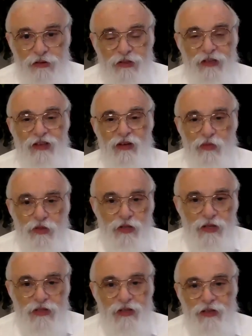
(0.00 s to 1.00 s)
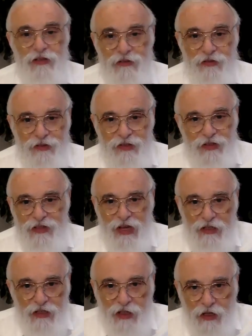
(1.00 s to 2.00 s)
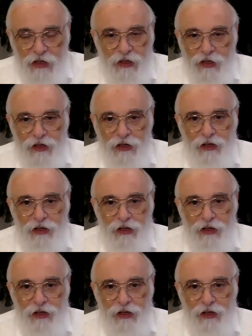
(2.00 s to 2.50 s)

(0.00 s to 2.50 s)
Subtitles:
then the Emuna is not descending,